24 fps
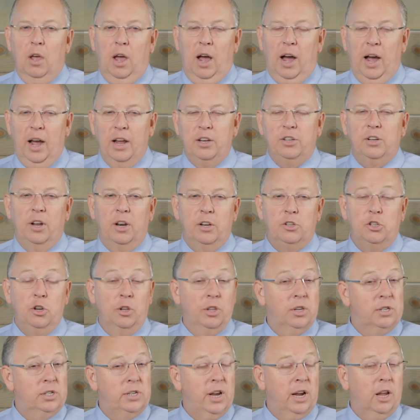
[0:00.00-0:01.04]
Hygienist, you're
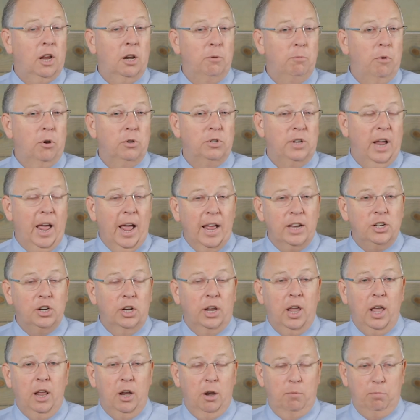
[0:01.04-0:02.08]
the second most
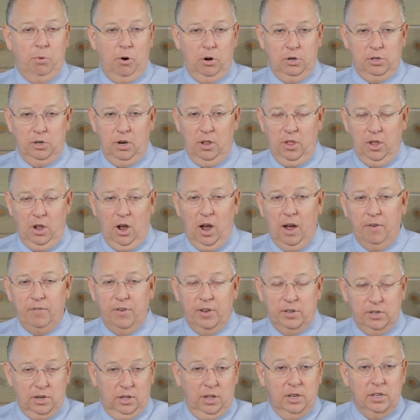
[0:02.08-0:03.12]
educated person in the
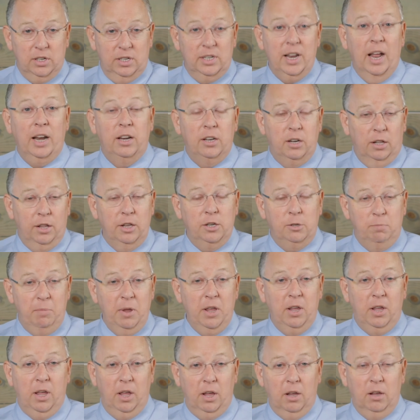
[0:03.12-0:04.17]
office, at least dentally
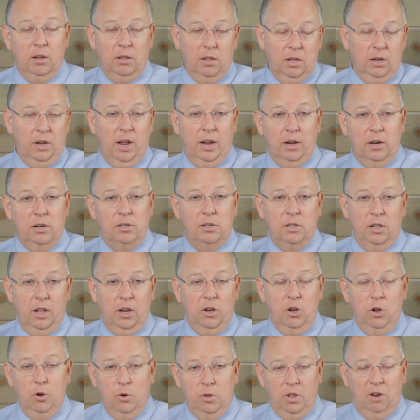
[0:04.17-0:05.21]
speaking, the dentist and
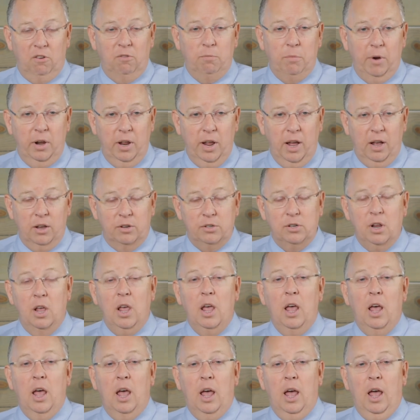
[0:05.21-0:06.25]
then you and everybody else
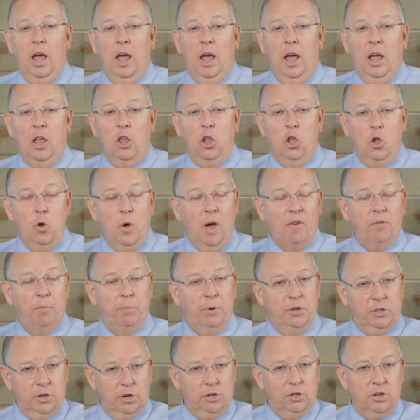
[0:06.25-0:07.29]
you have a
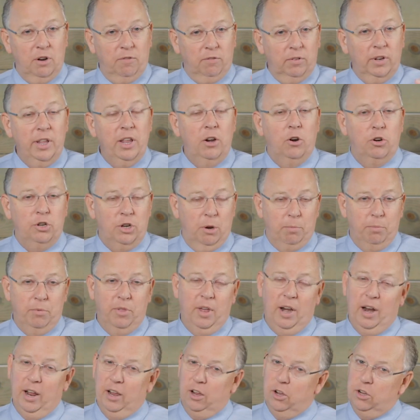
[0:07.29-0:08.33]
position of leadership
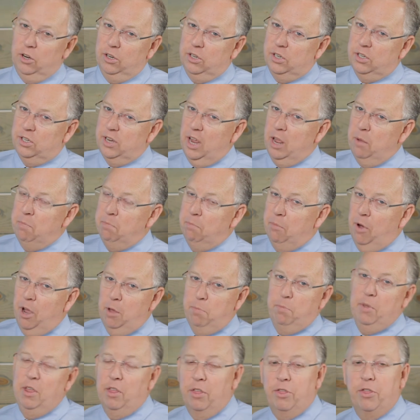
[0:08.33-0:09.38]
that I could say
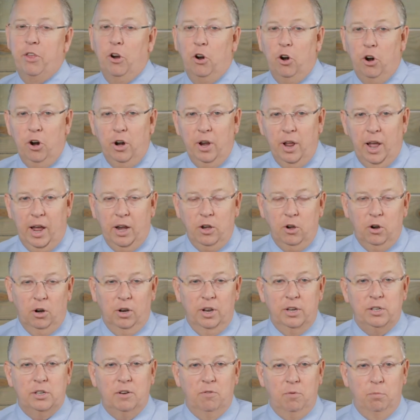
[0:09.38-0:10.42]
might be third on your
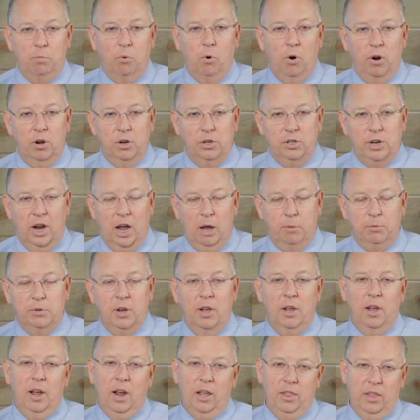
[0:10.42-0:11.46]
list of important jobs,
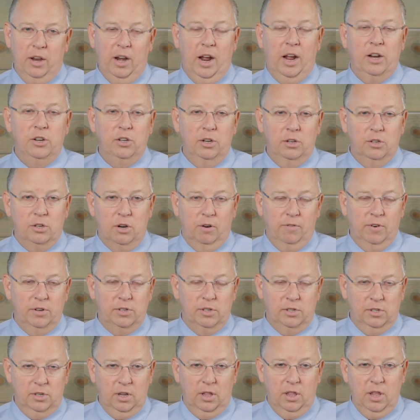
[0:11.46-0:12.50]
and then hygiene
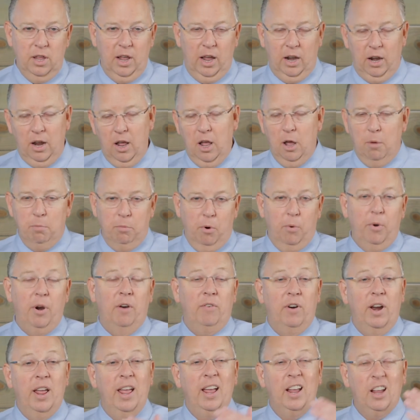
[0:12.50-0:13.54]
services at the end. But
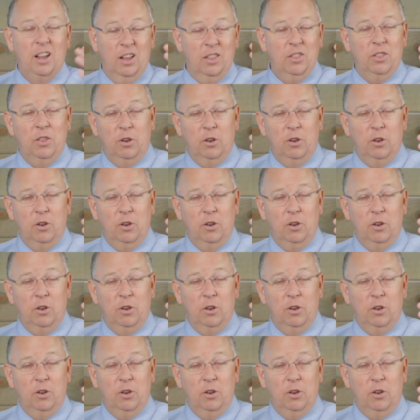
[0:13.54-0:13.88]
whatever, it,